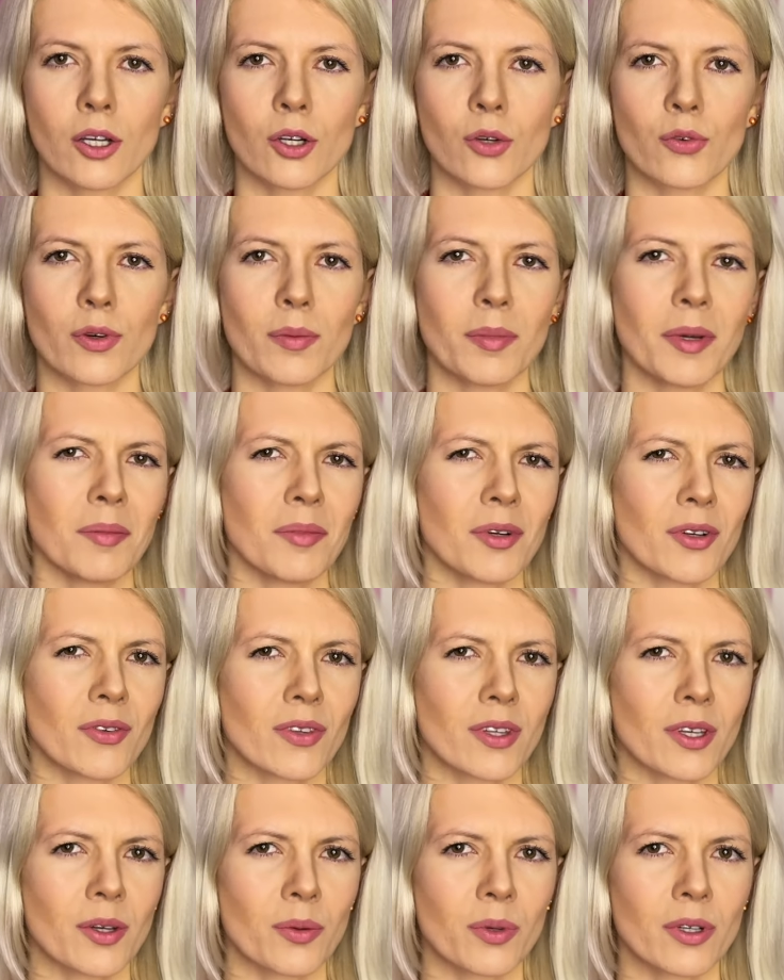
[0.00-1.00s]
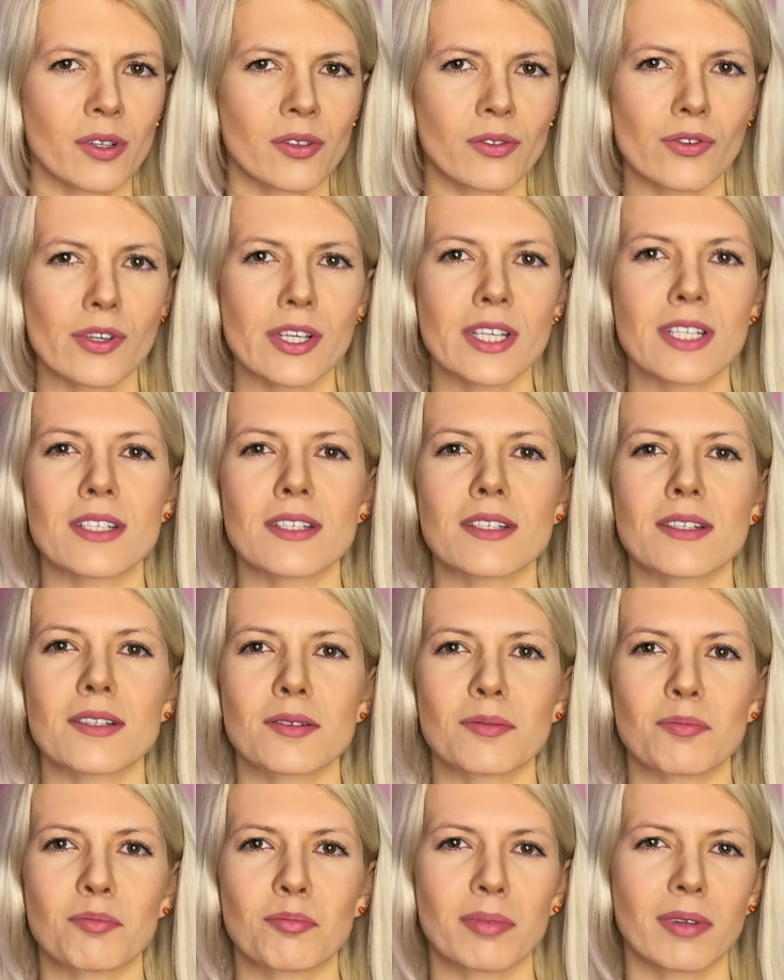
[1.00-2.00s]
Remember, there were
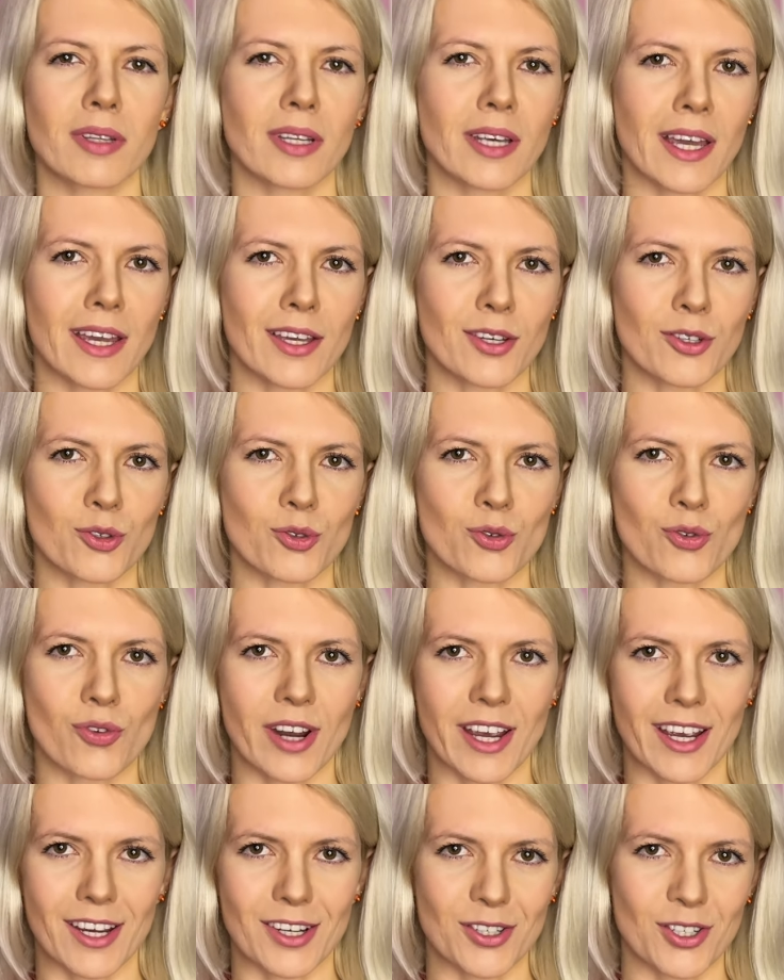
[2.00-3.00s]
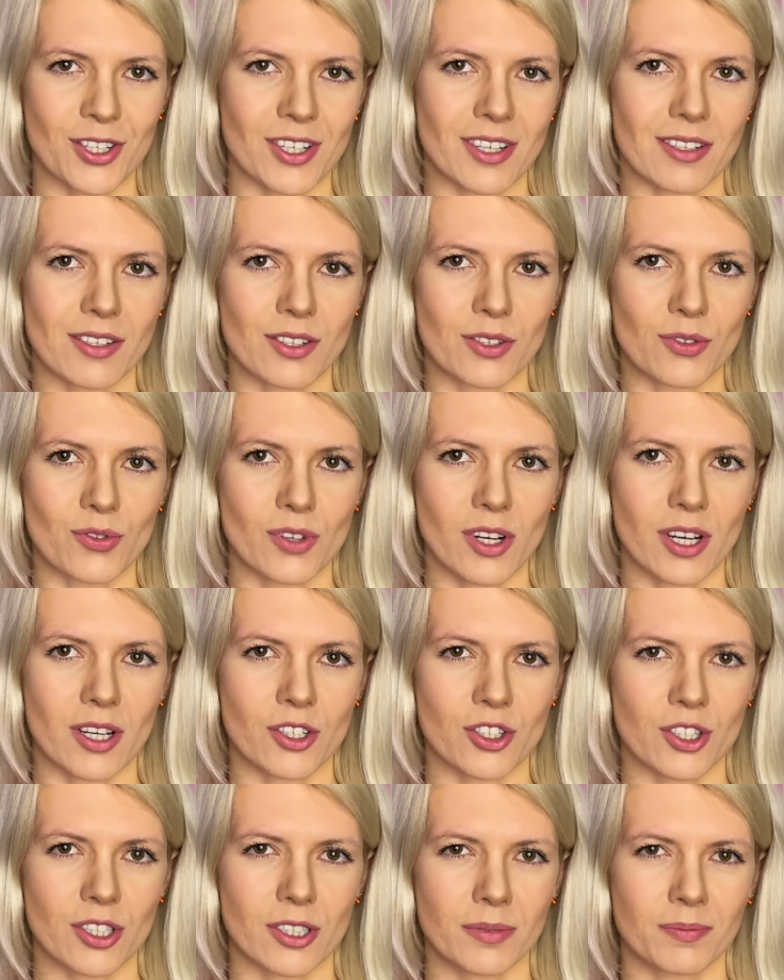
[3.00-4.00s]
recent plane crashes in
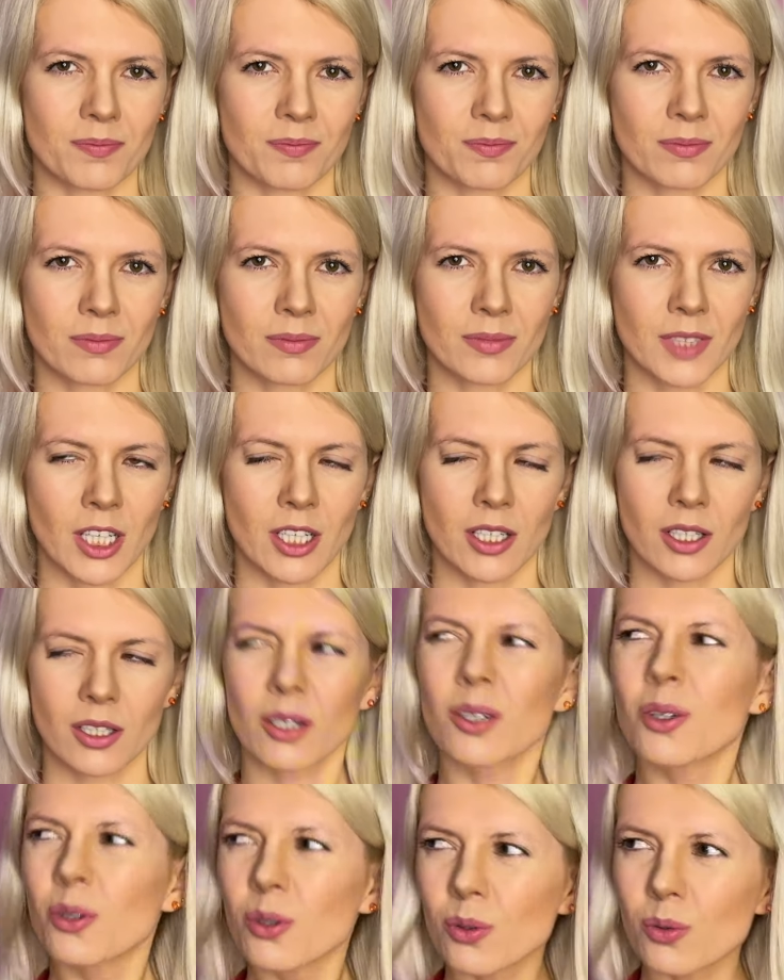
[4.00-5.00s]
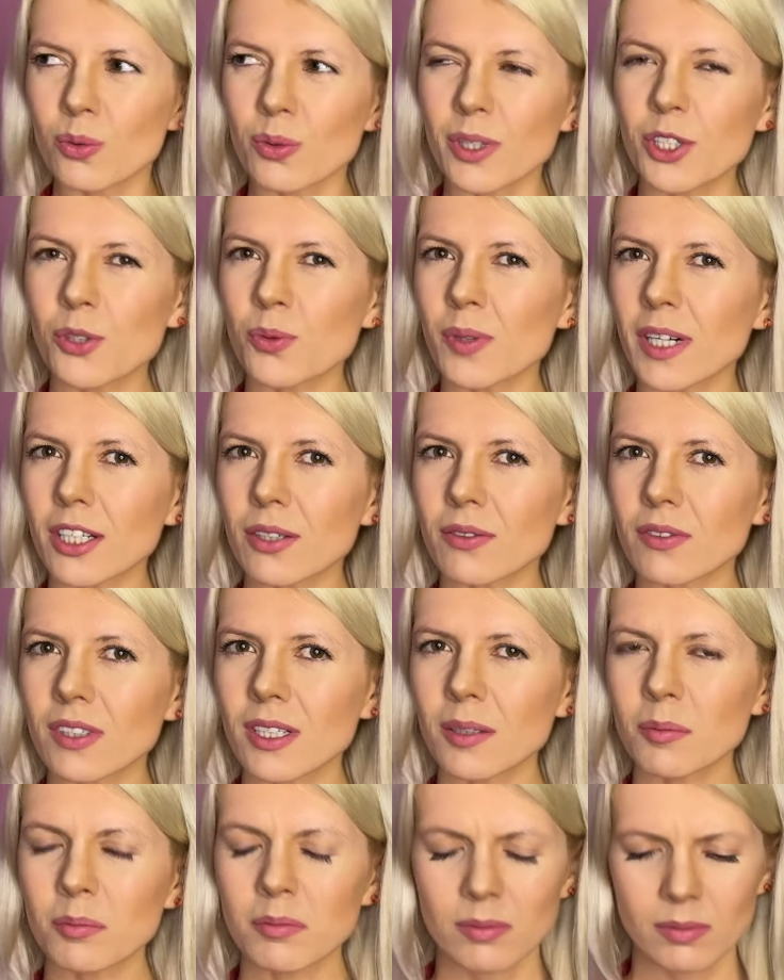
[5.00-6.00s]
Russia. Which one of
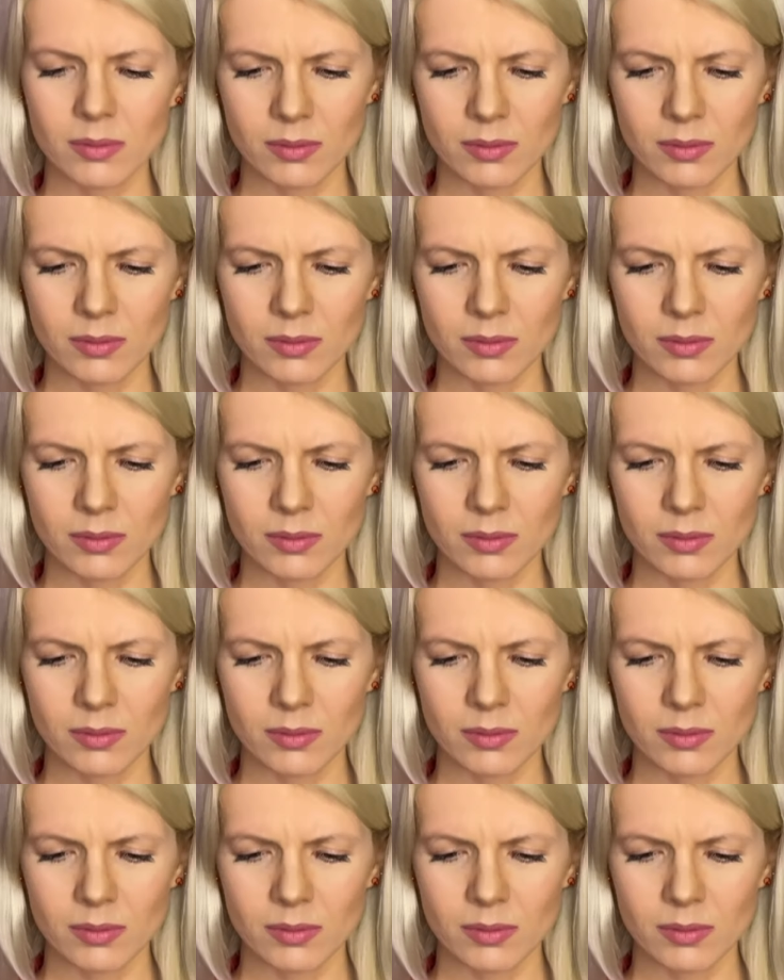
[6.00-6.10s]
them?